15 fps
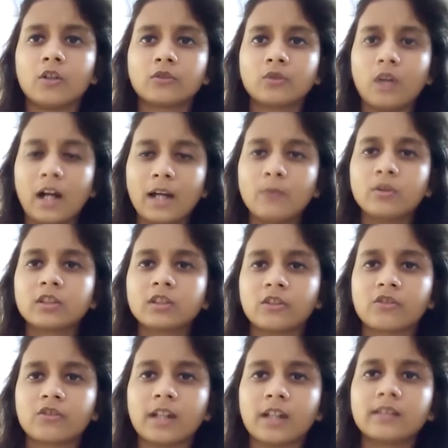So I would
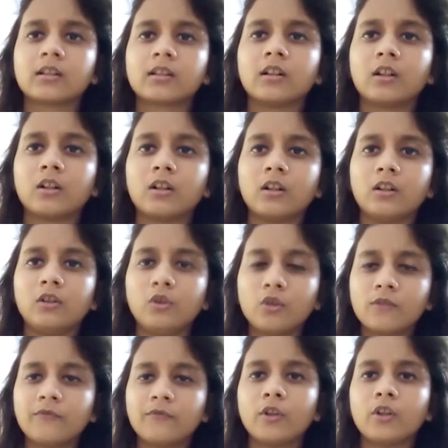suggest,
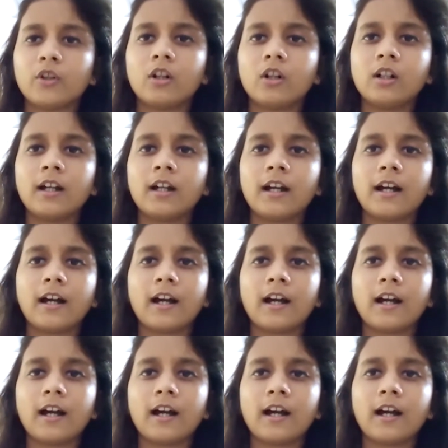look for your